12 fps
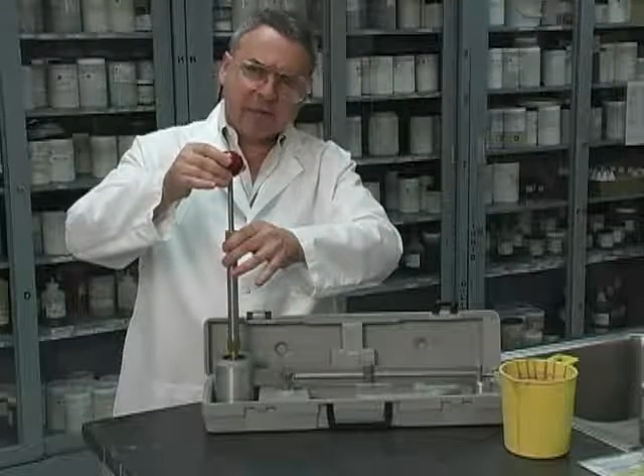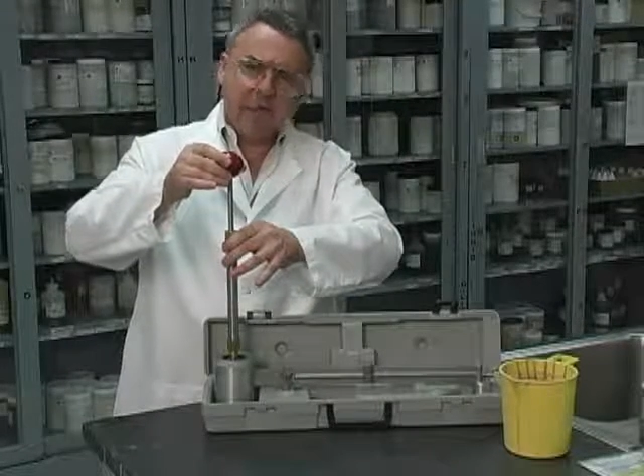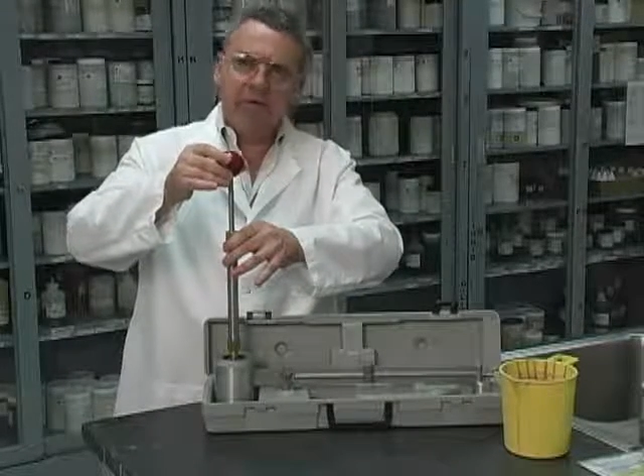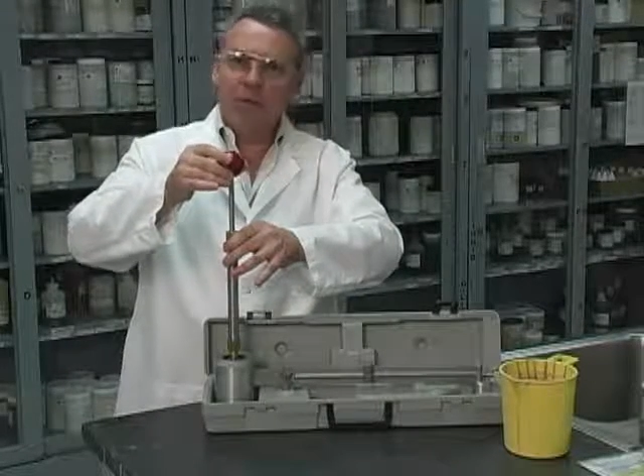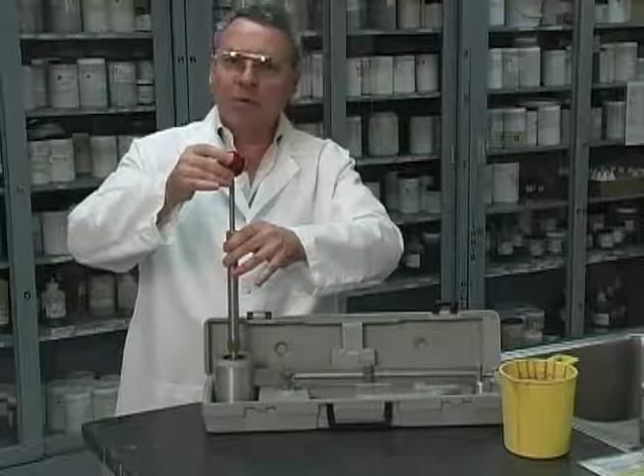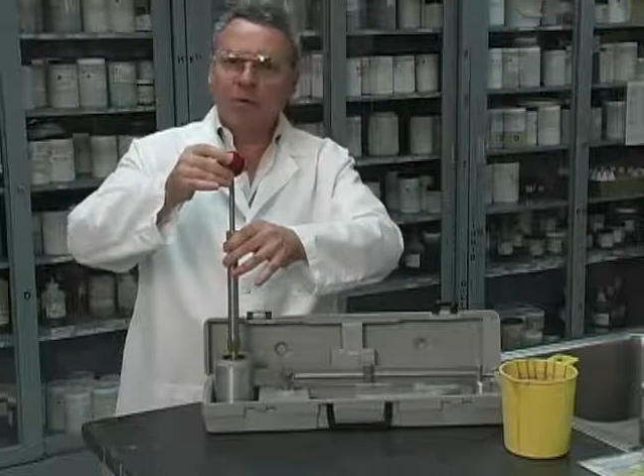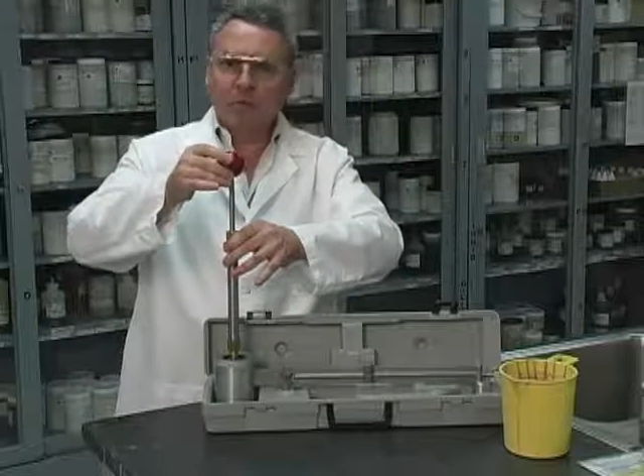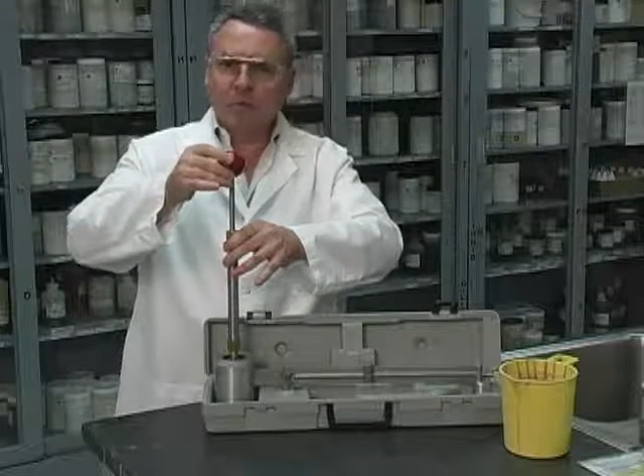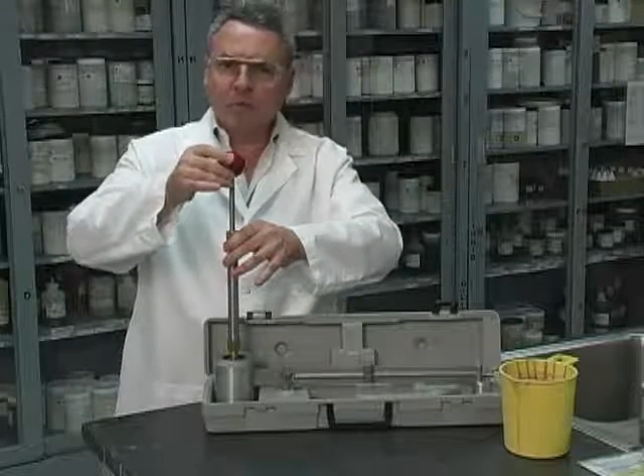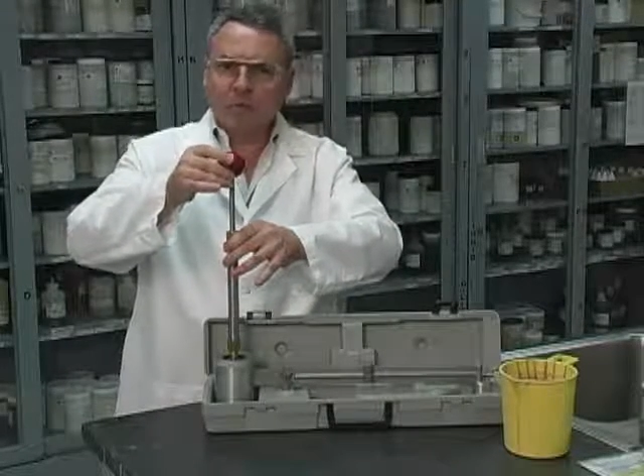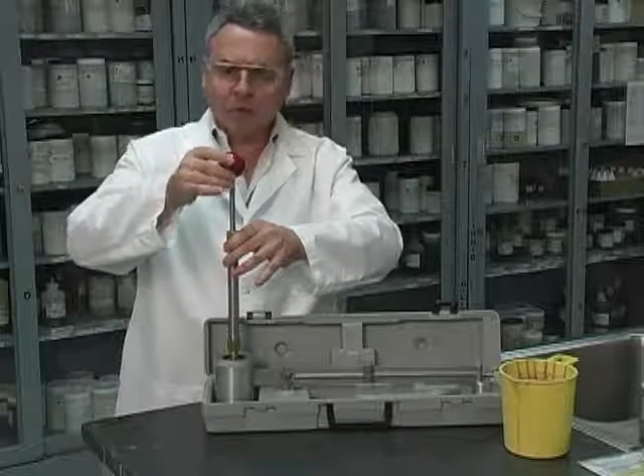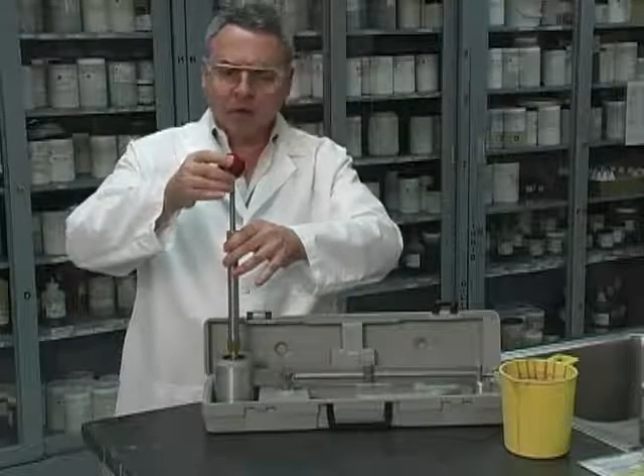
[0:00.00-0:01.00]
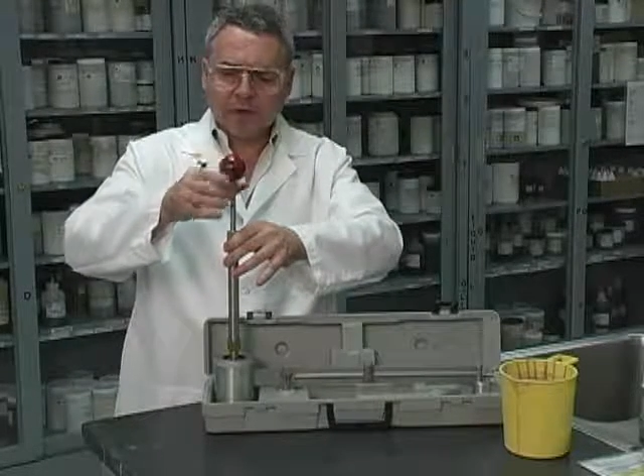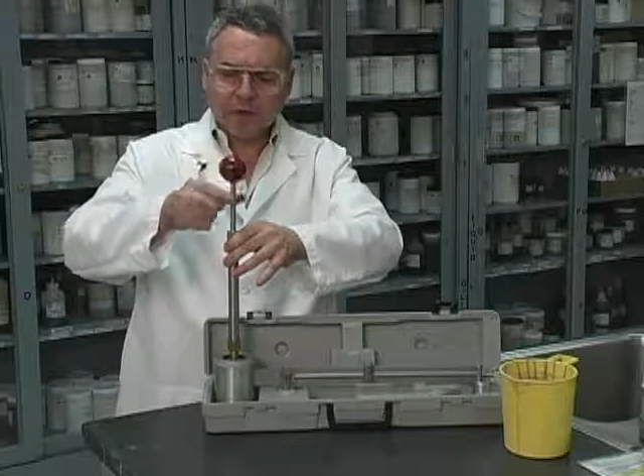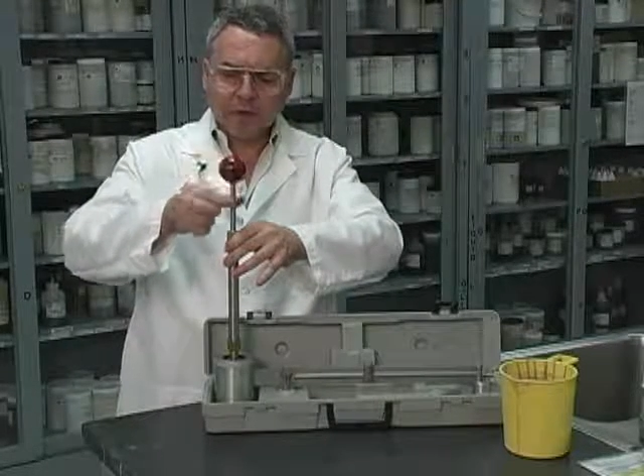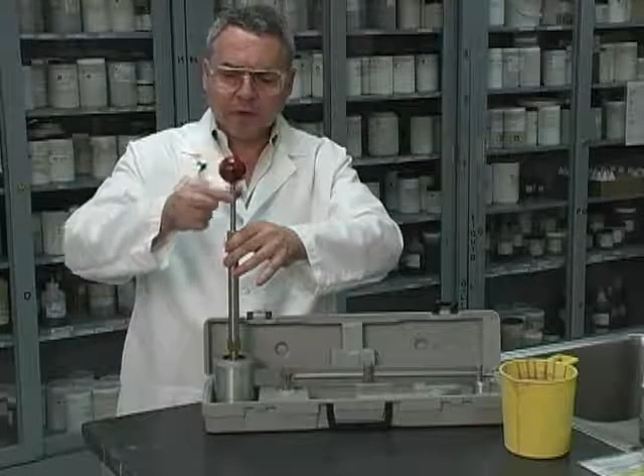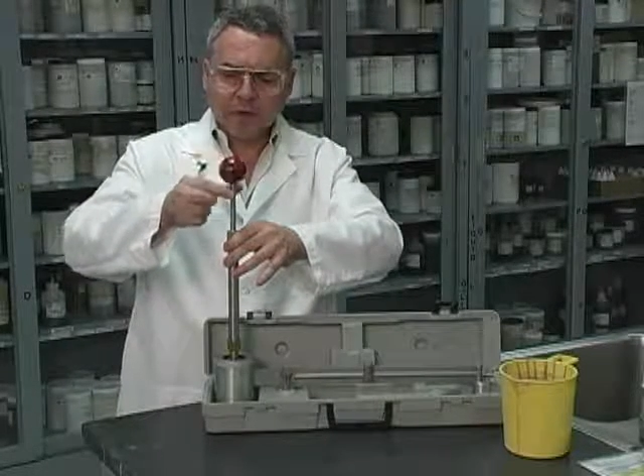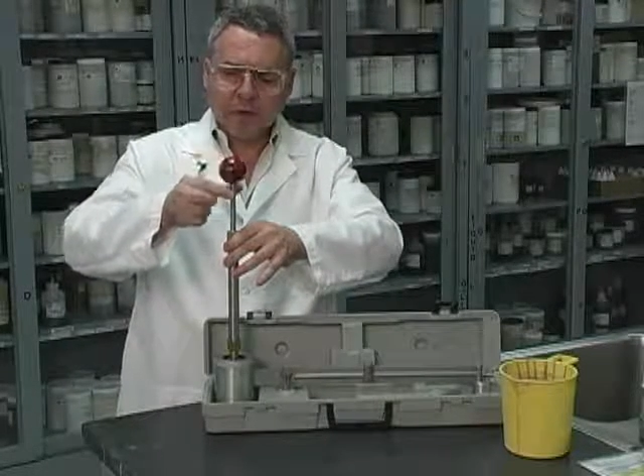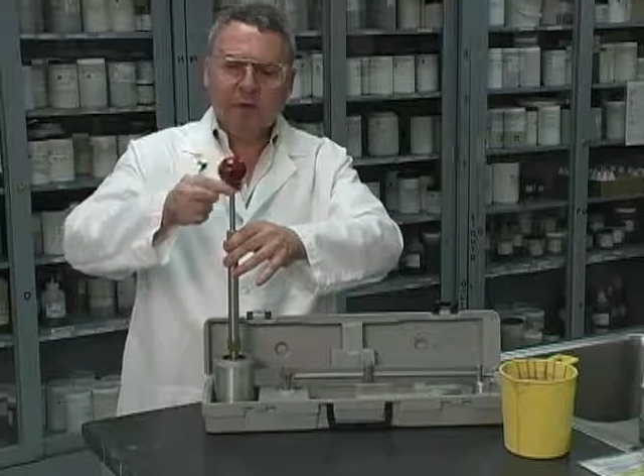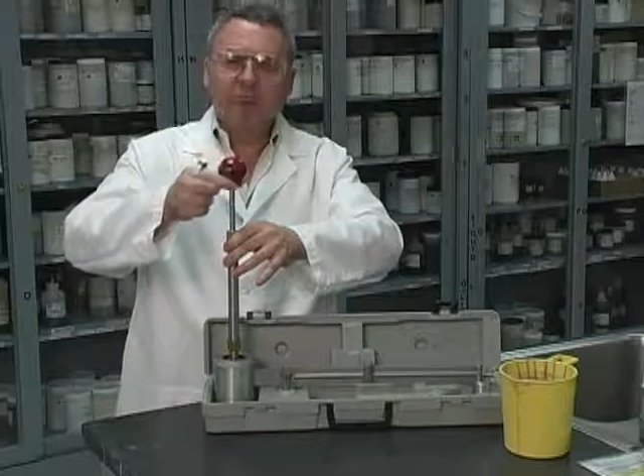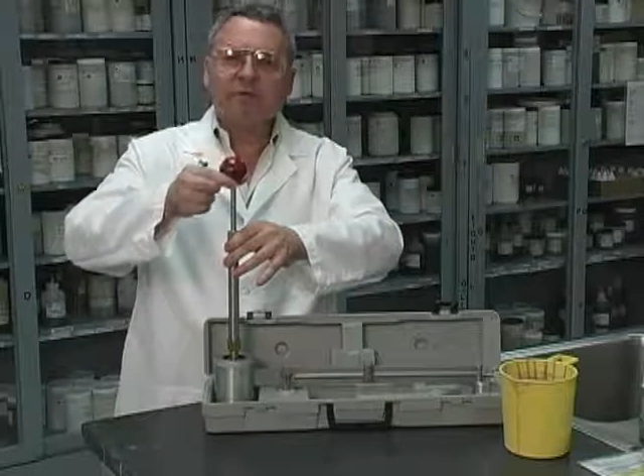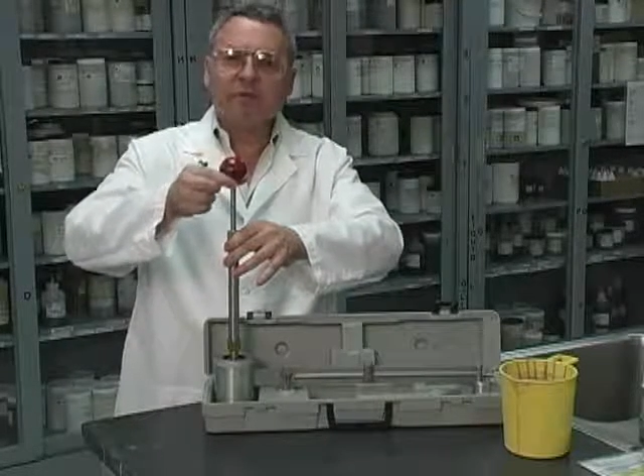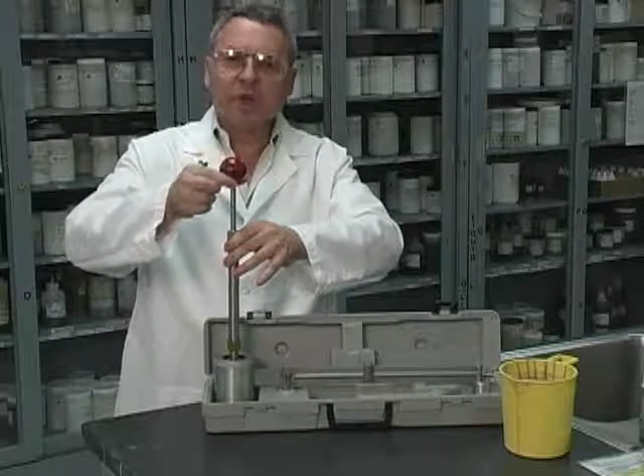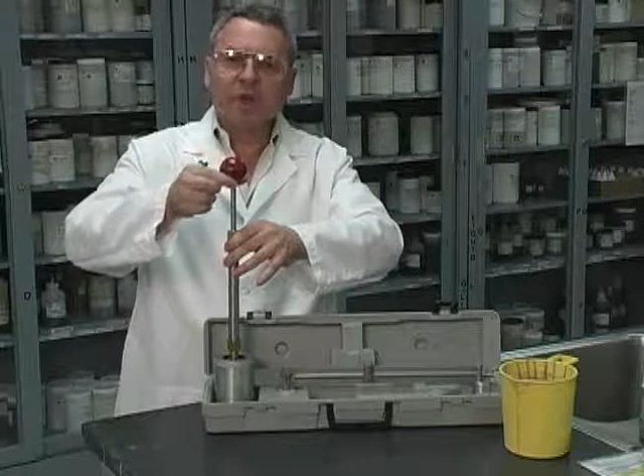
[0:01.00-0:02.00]
if there was a lot of pressure, this would lift
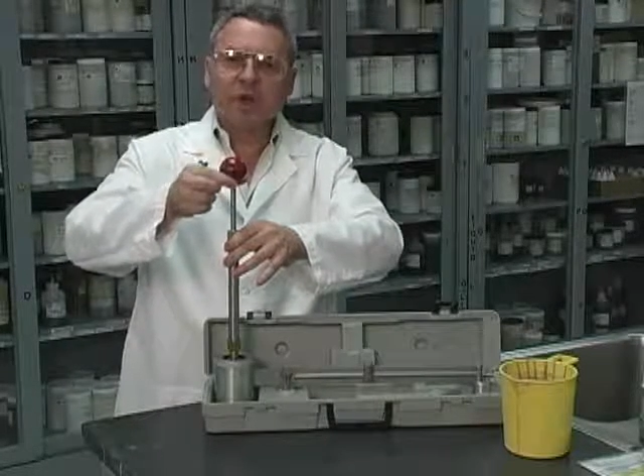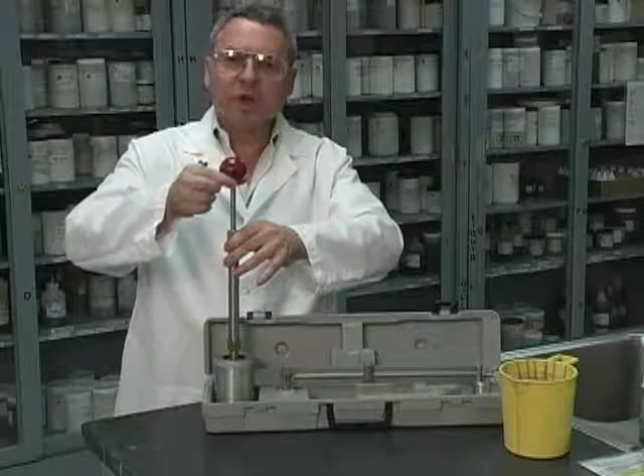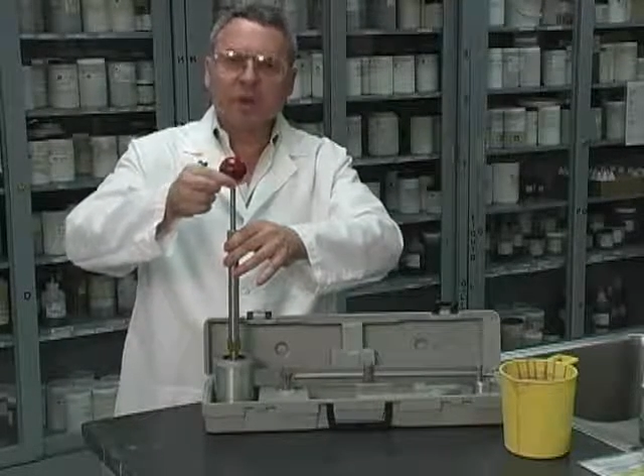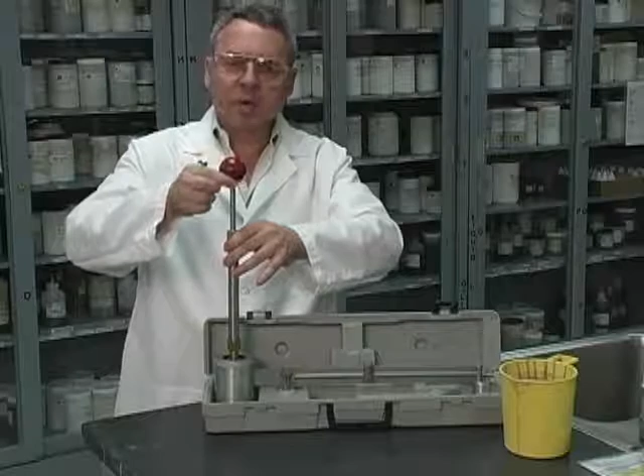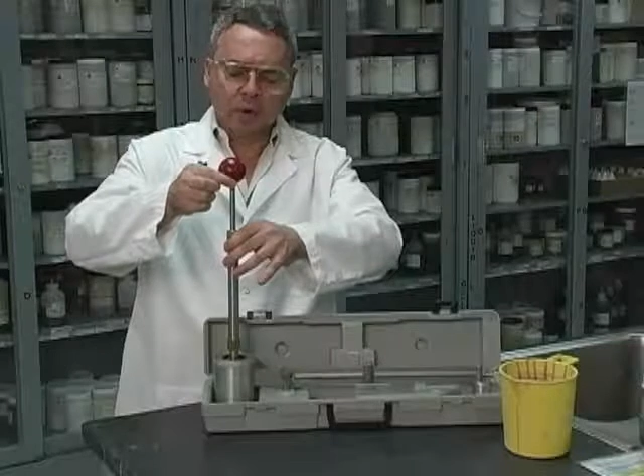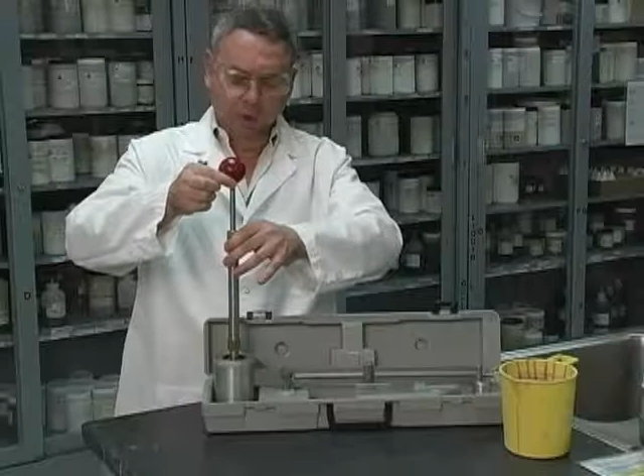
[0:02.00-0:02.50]
on its own.